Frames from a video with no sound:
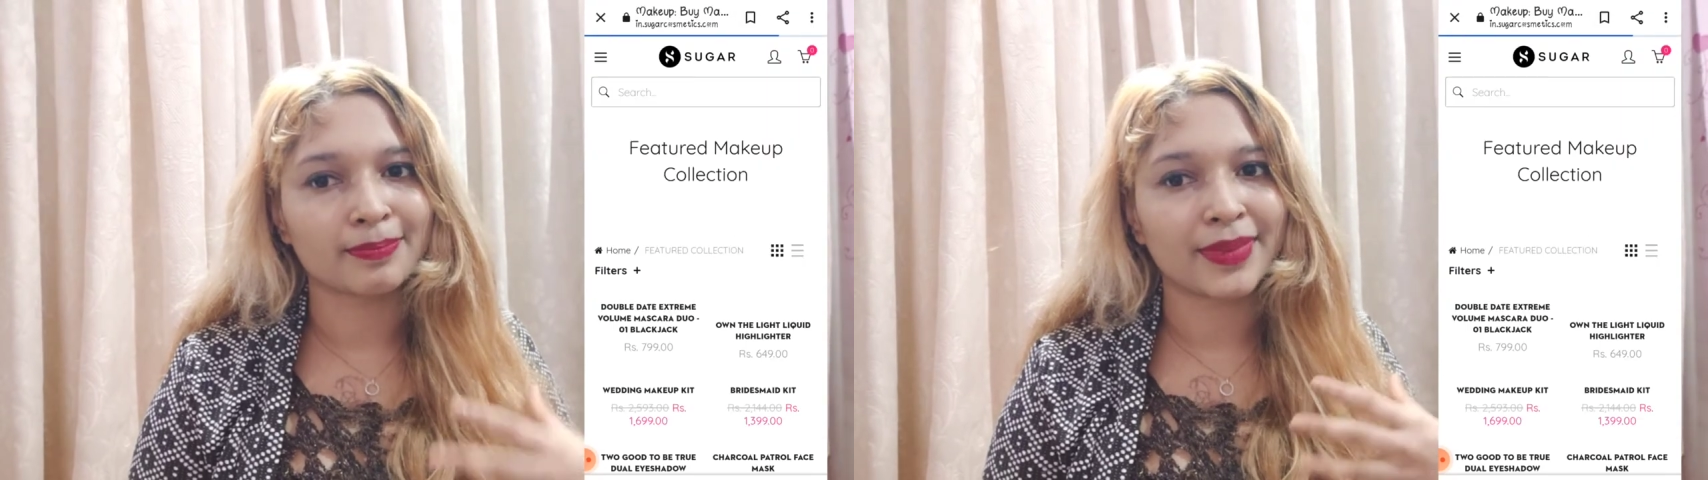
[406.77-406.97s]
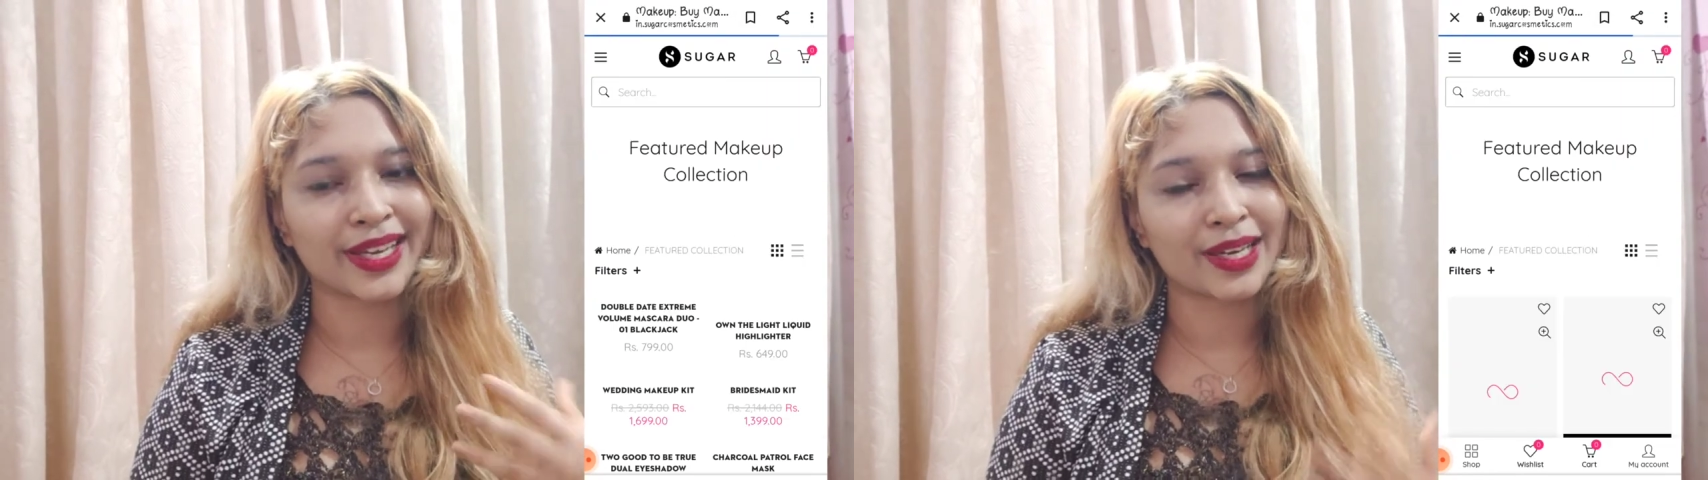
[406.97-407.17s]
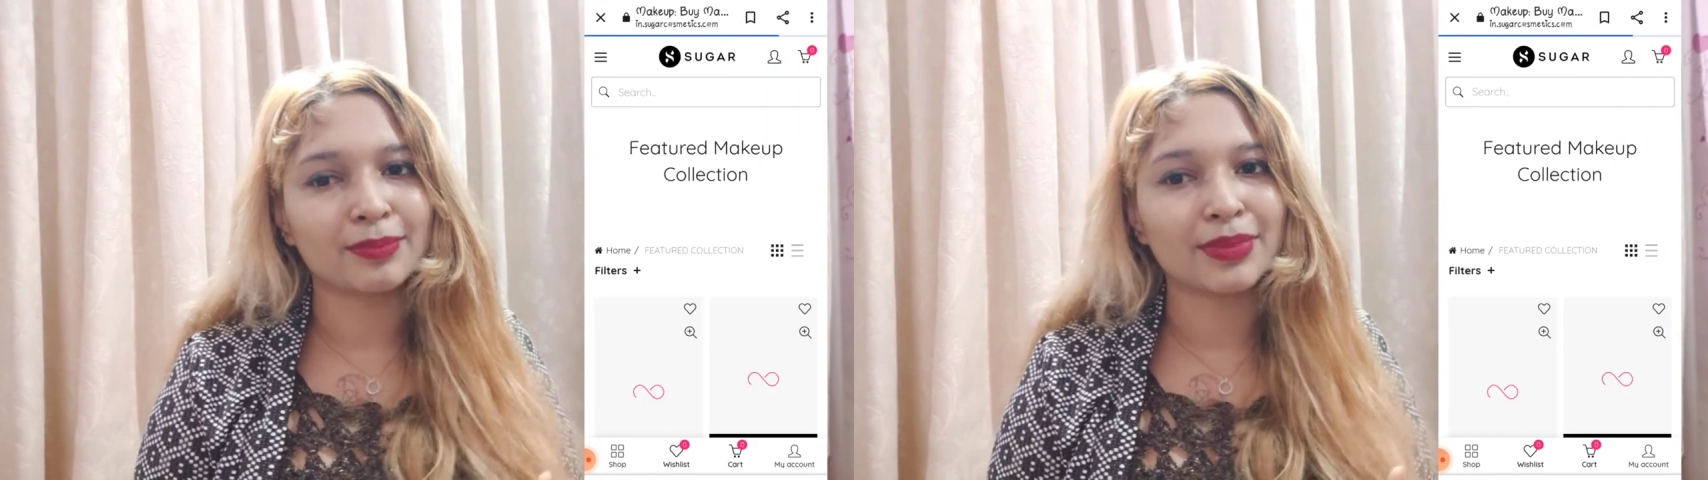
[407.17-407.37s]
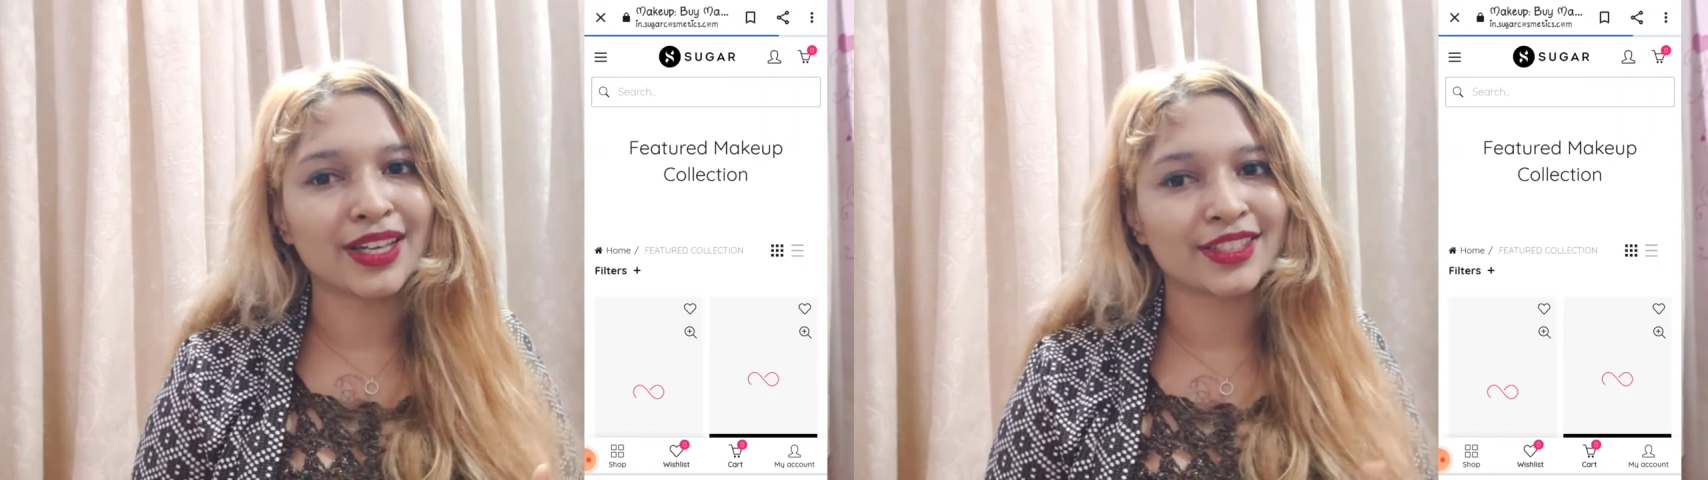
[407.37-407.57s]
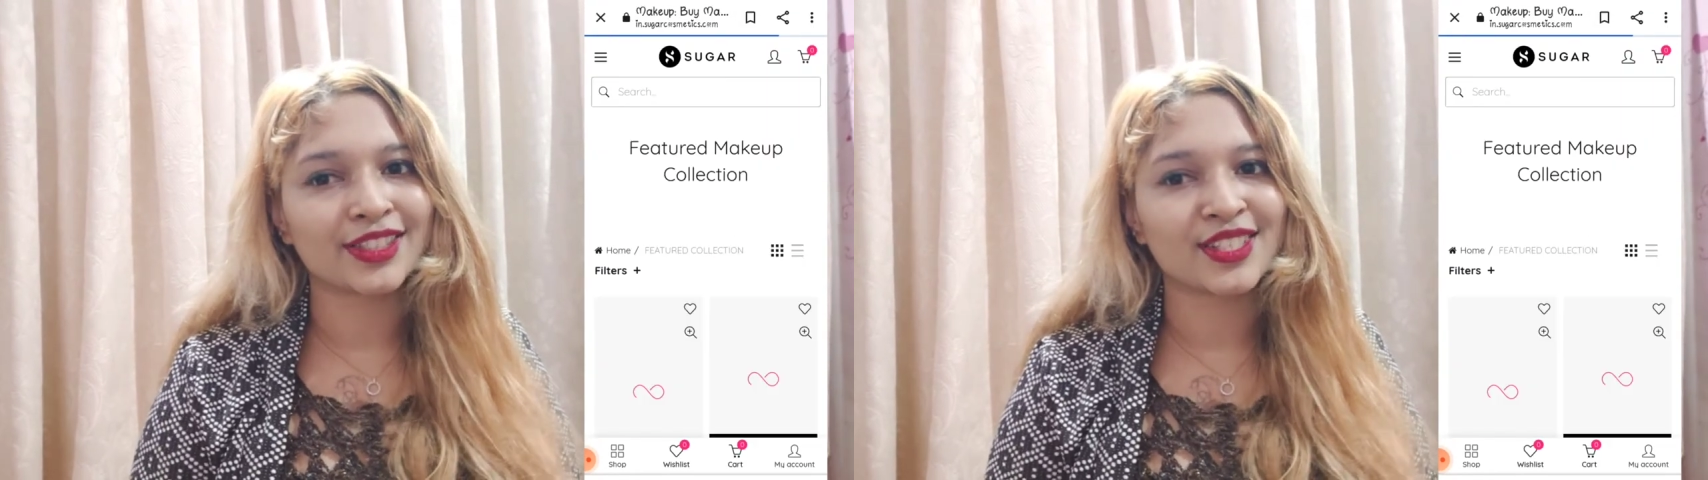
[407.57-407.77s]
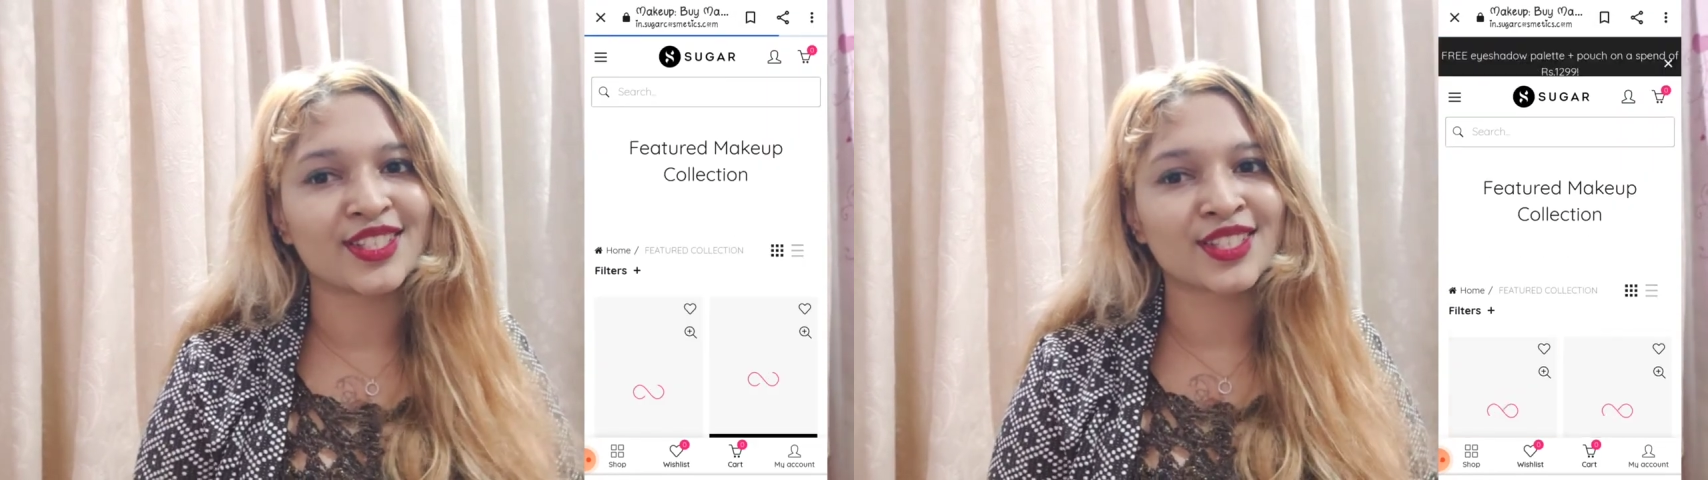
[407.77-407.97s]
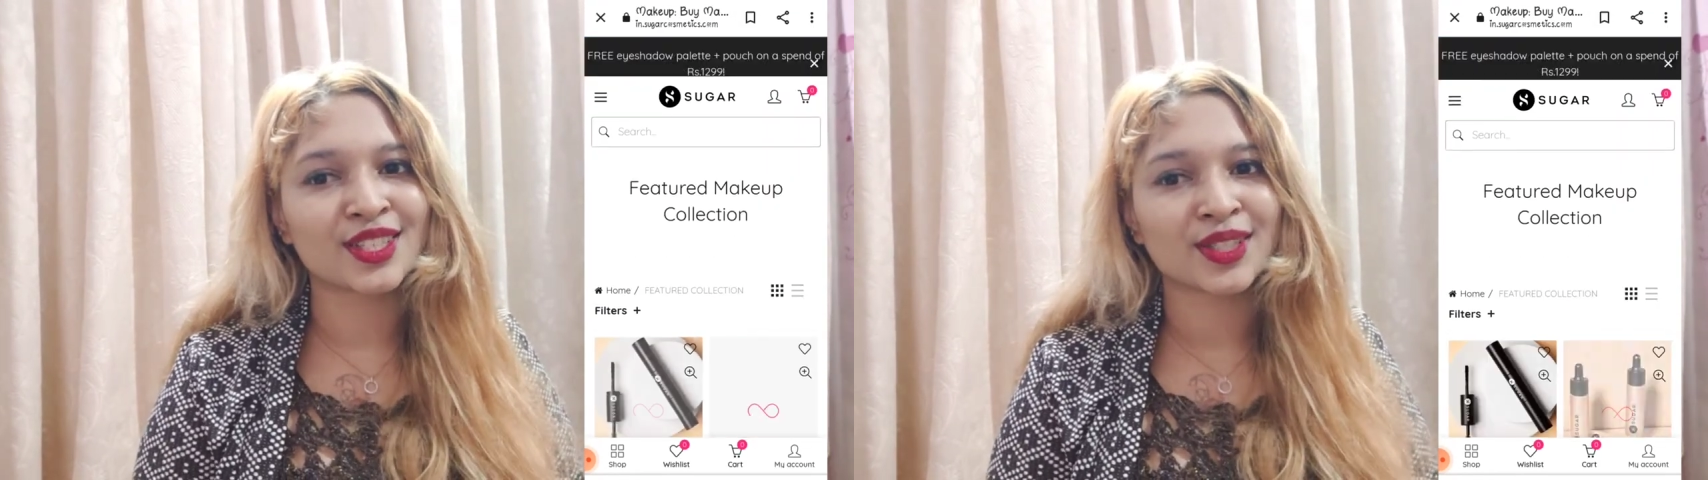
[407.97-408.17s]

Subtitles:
makeup artist.